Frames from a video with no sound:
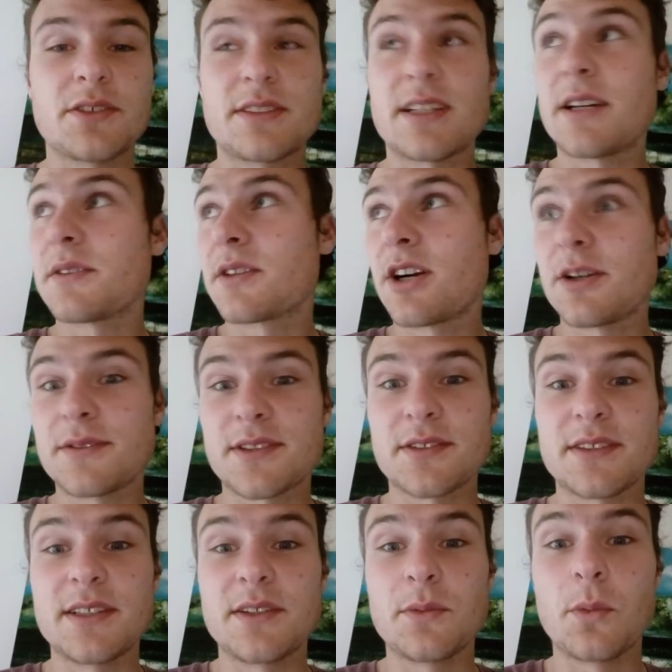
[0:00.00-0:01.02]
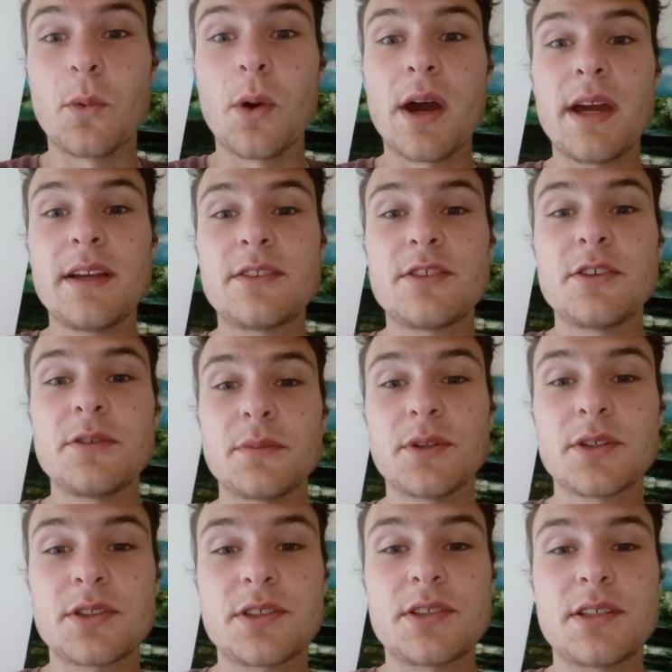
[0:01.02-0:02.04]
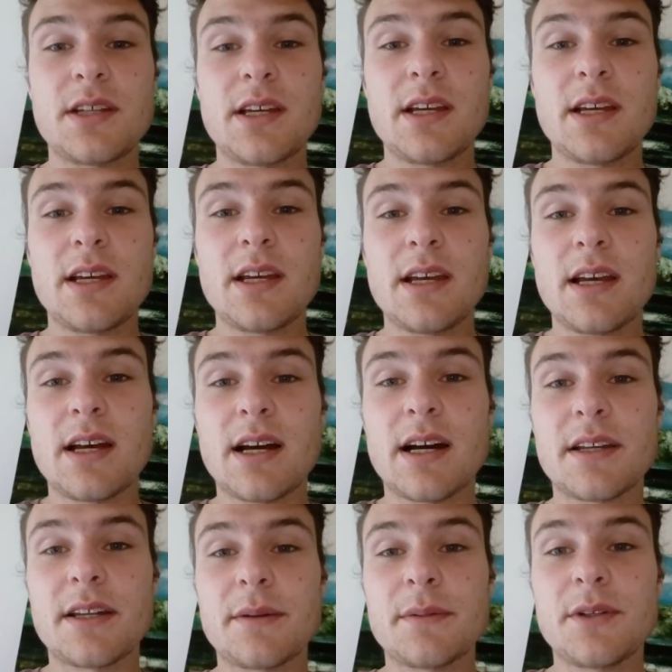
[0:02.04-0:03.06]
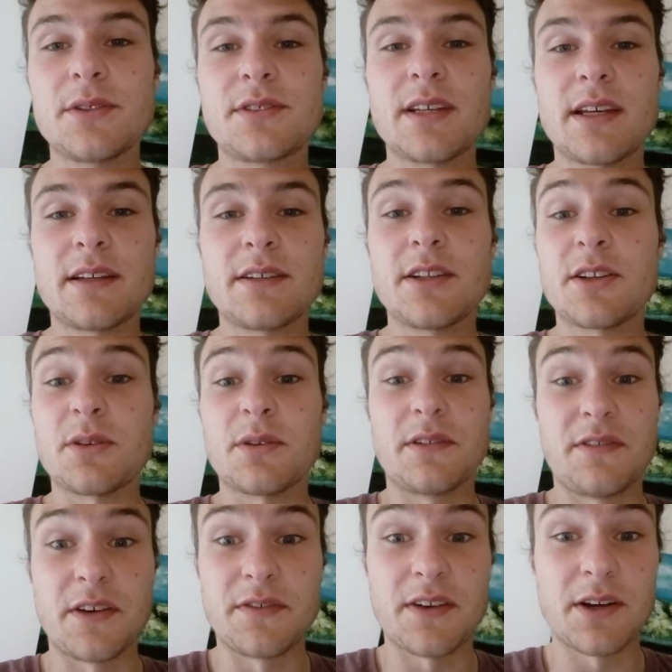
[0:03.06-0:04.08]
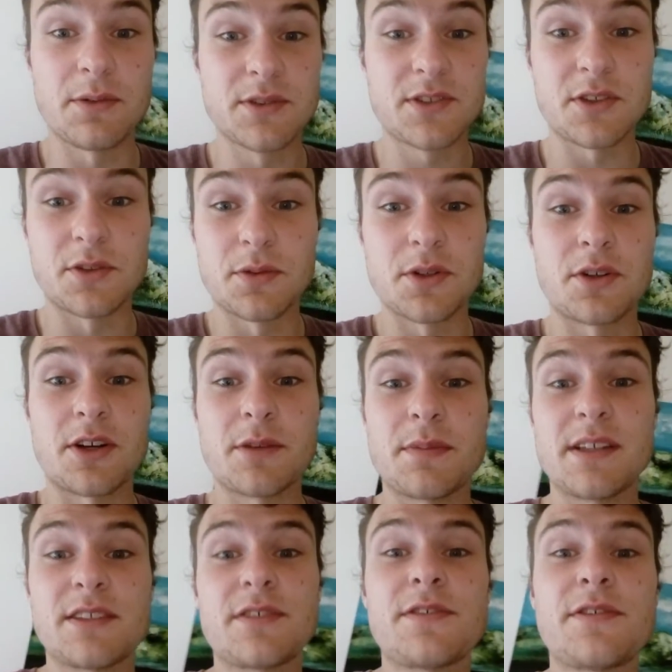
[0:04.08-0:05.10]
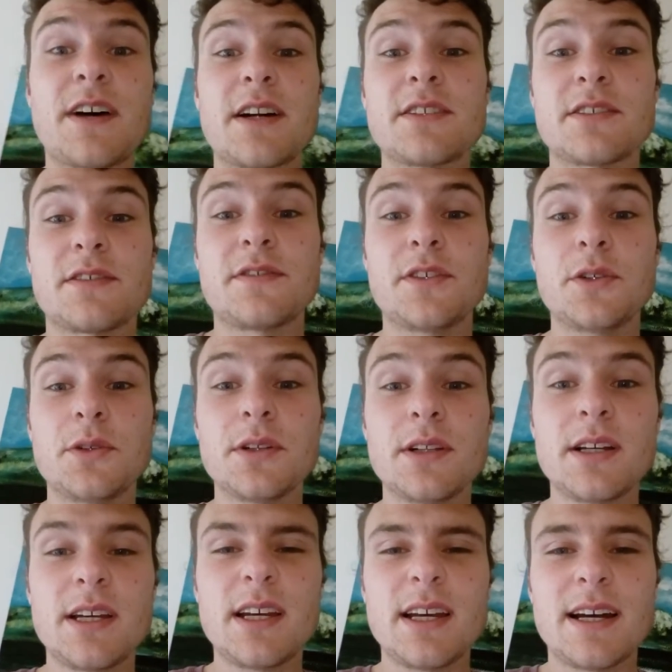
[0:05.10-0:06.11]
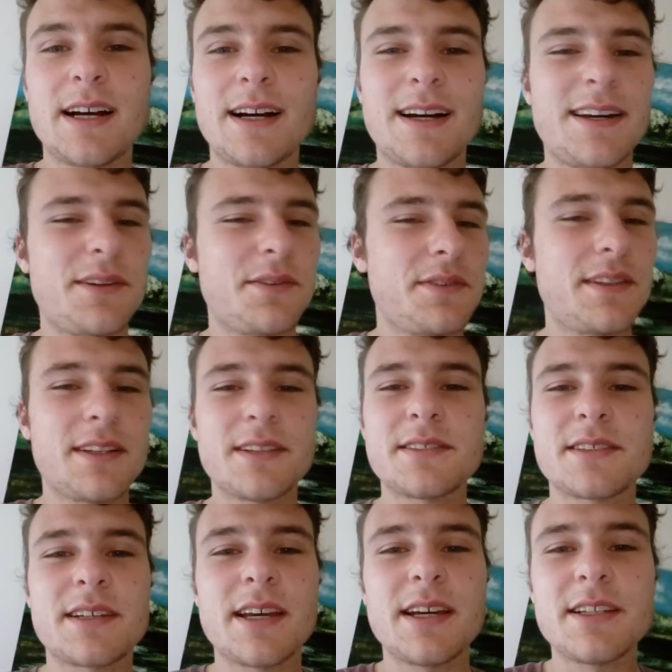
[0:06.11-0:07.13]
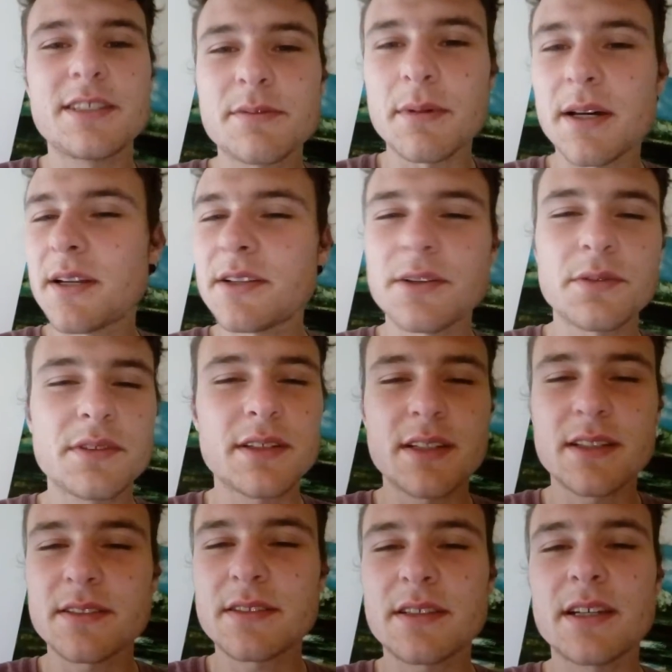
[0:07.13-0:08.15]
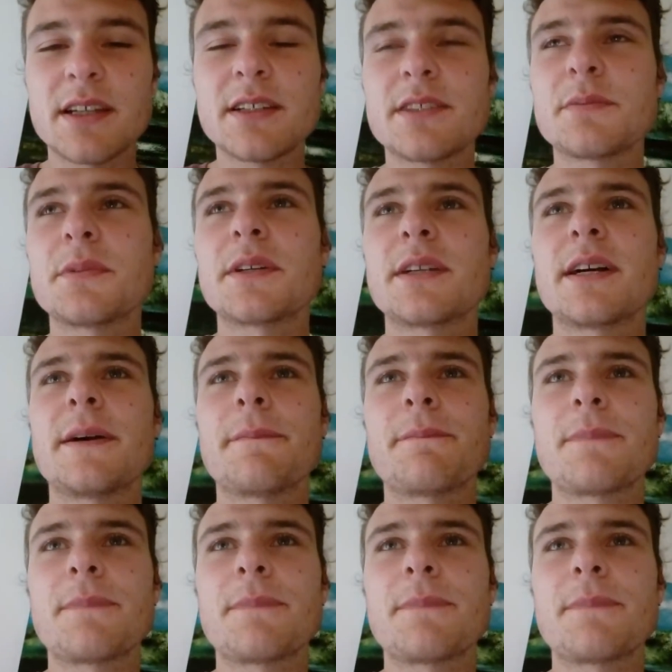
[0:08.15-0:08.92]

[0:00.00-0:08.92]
cut down the carbs. So I was eating way too much, and he was saying, if I wasn't a runner, I'd be as fat as a fool. I don't think that's the case, man. I don't think that's the case. But